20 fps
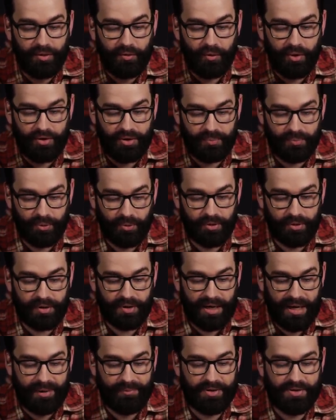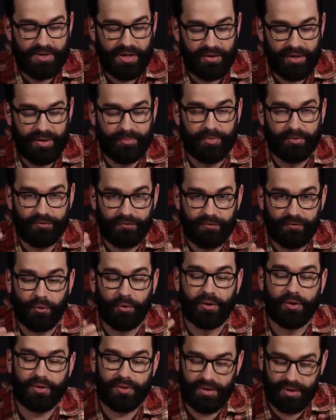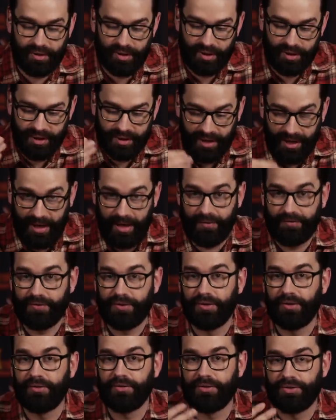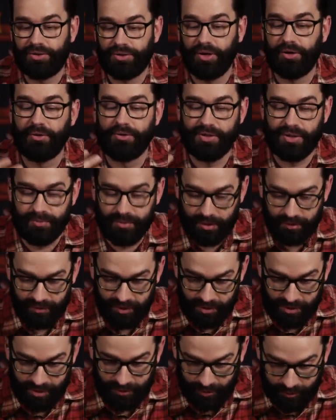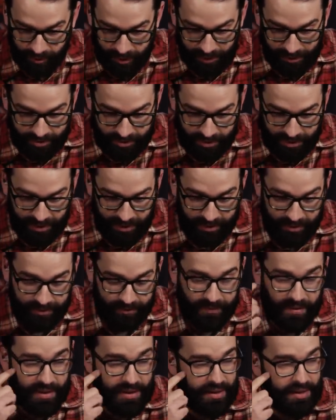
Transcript: with important commentary before, during, and after the shows and movies that we watch together,